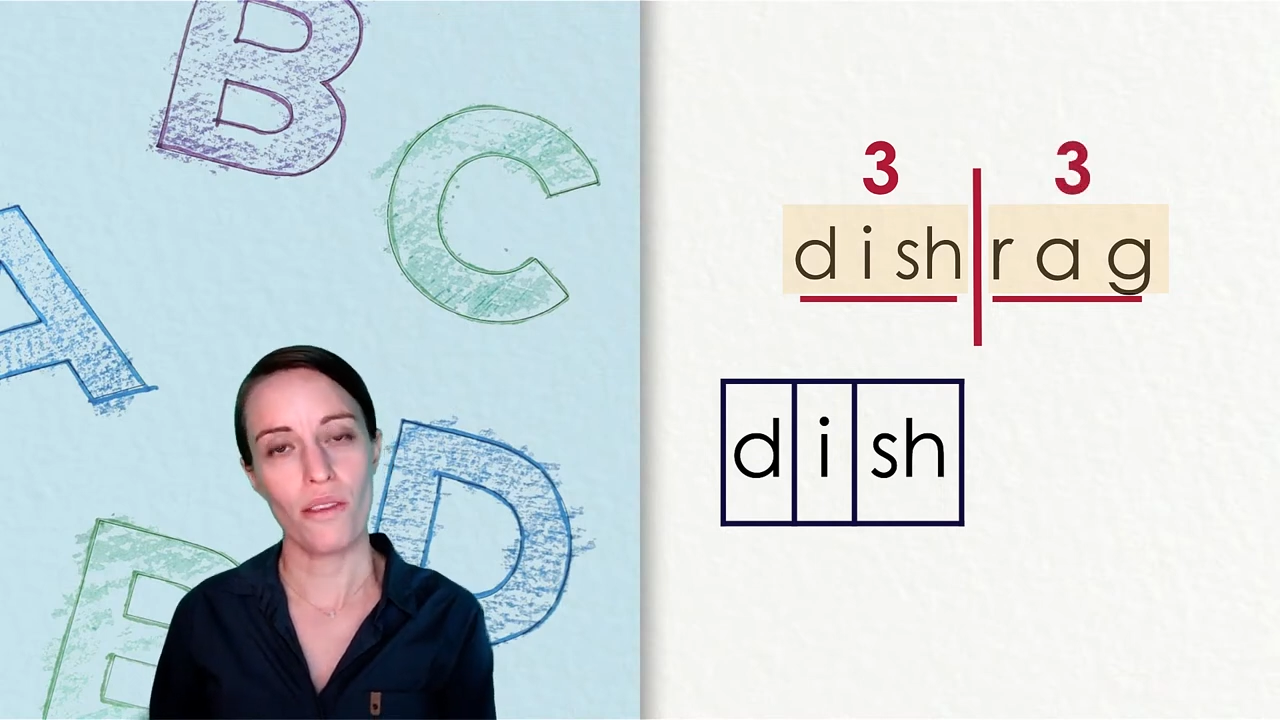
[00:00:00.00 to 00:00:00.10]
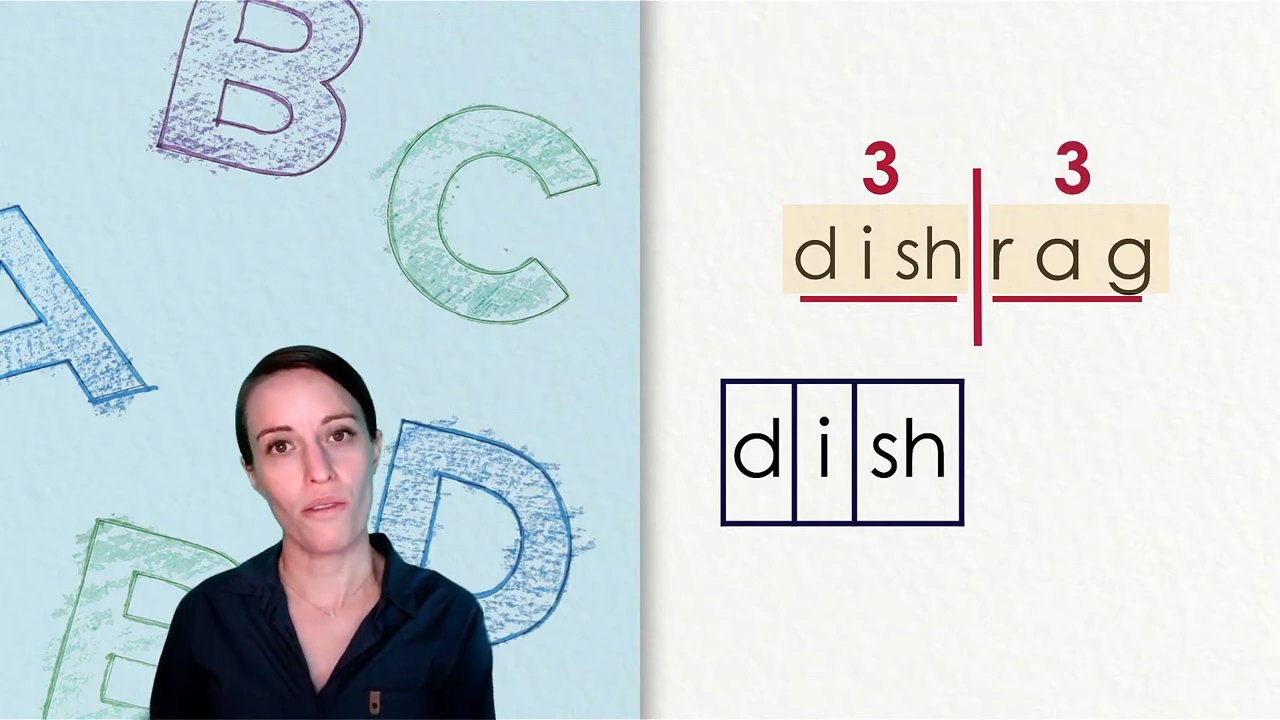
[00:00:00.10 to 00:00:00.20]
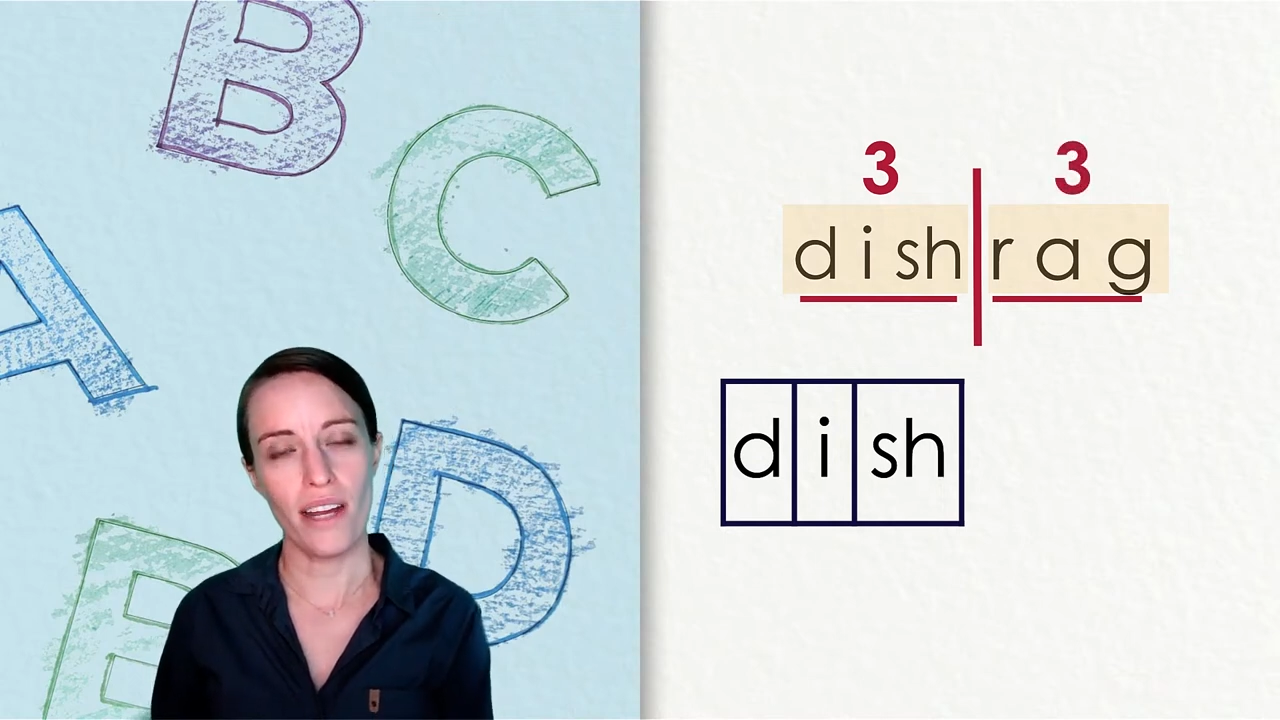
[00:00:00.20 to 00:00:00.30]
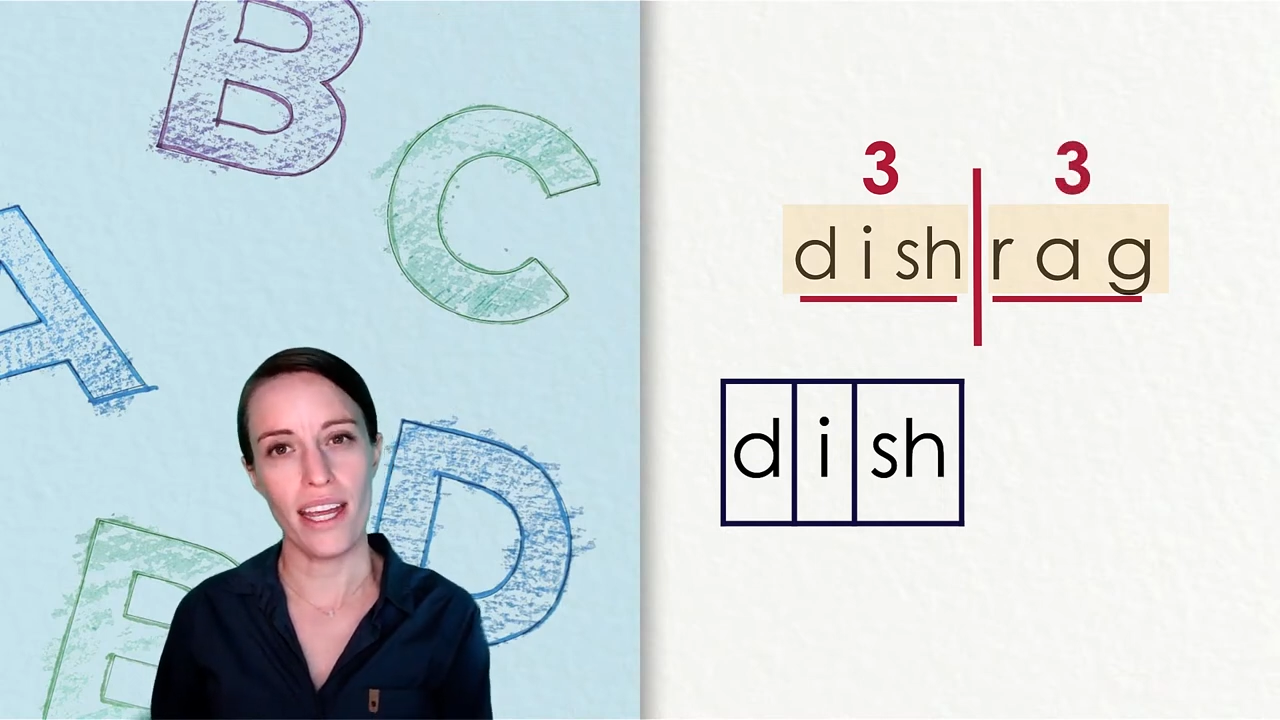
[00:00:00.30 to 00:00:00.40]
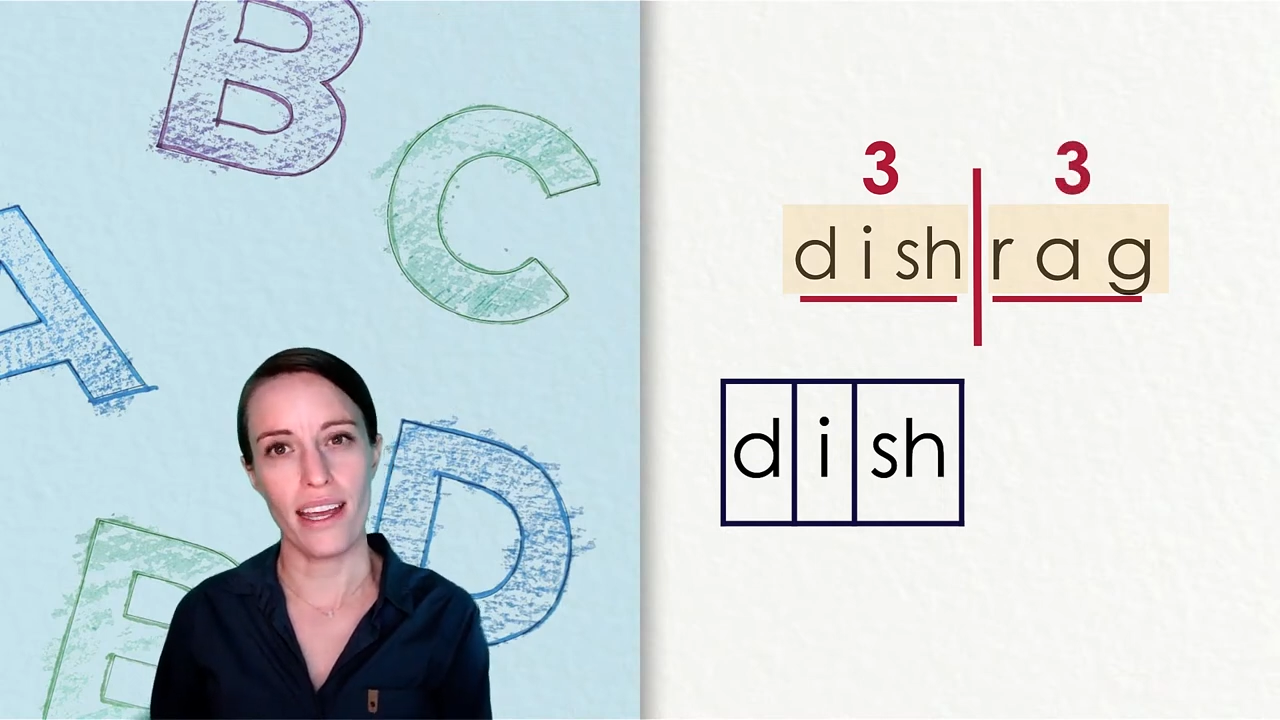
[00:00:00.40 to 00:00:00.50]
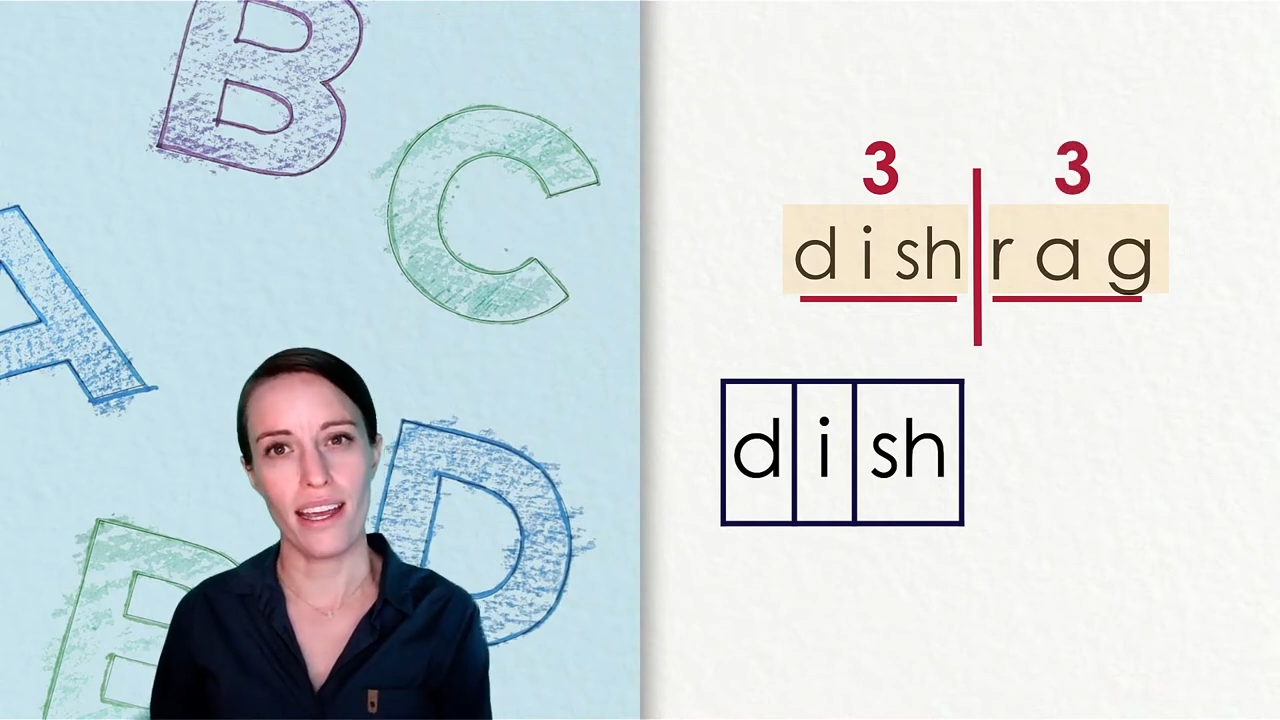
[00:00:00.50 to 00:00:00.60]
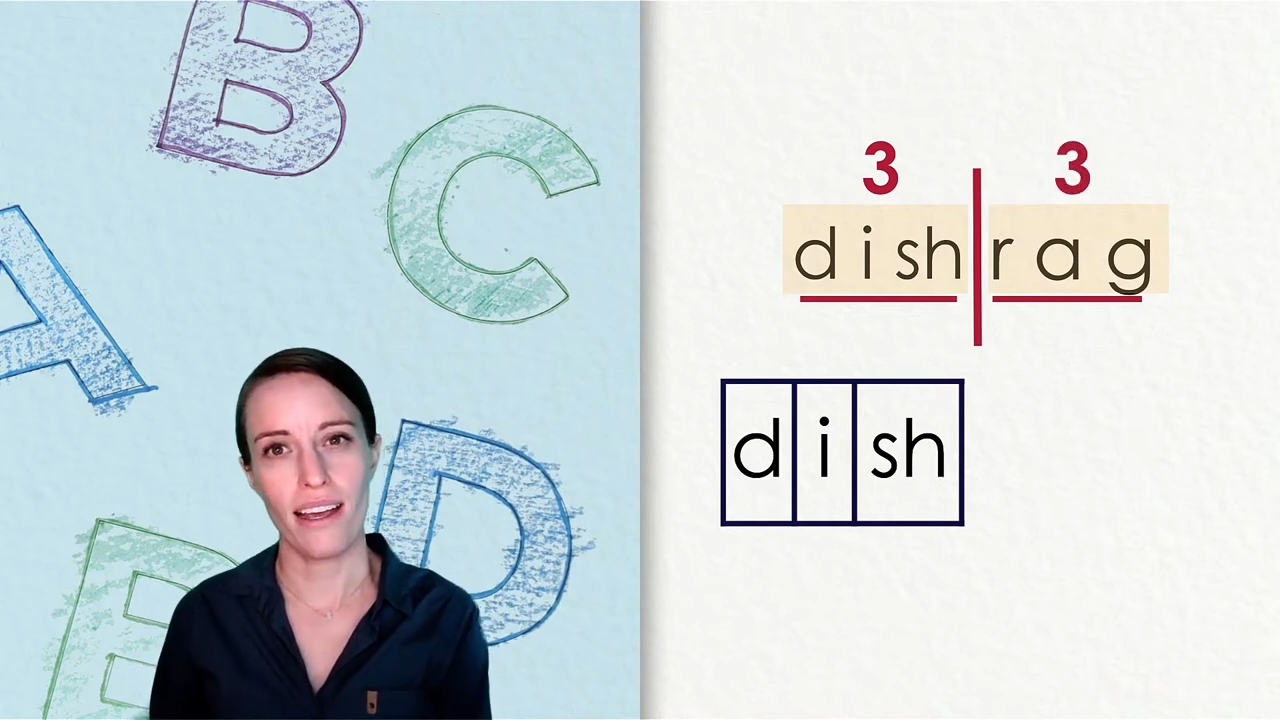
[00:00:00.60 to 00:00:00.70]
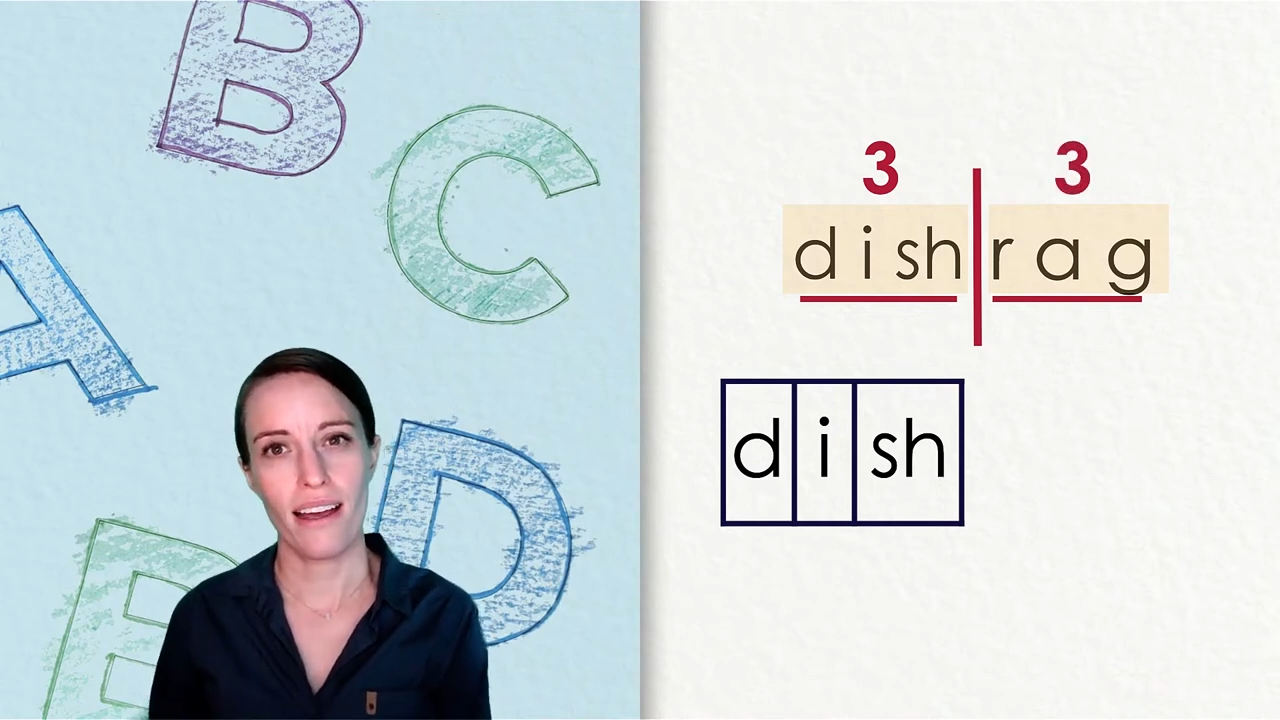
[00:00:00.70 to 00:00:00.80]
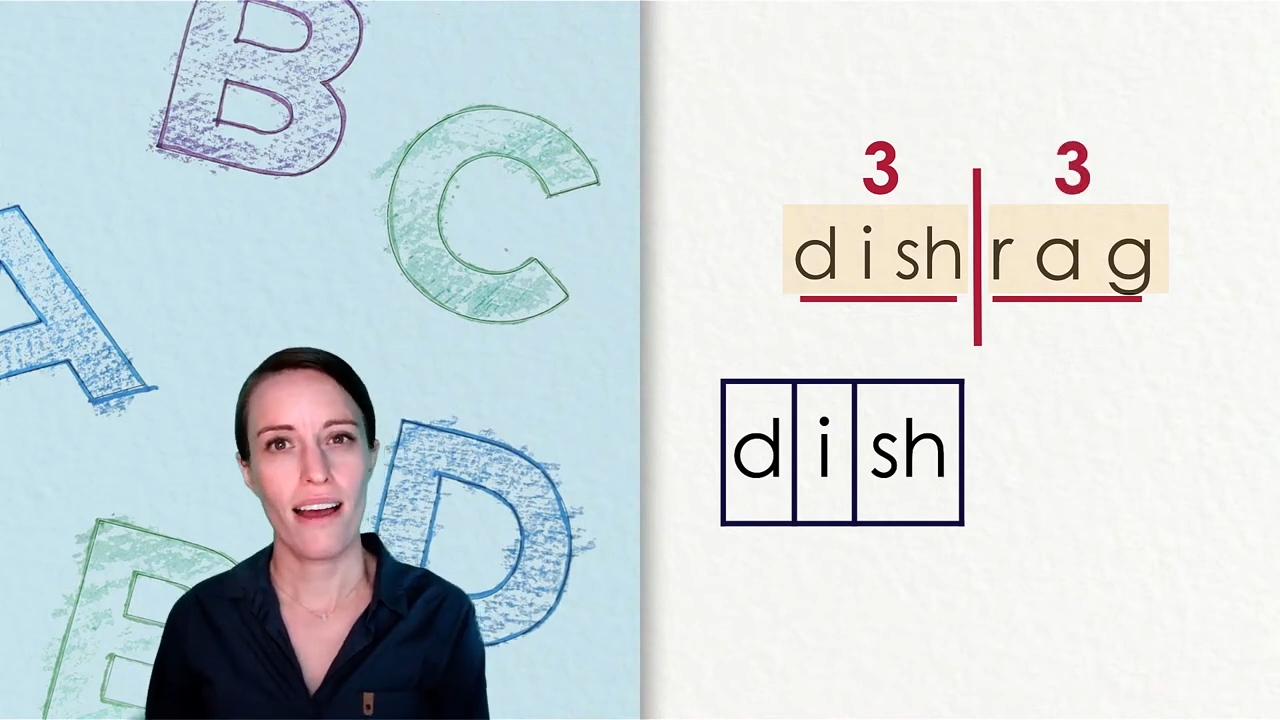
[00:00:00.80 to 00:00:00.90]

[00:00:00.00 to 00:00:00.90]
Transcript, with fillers: three.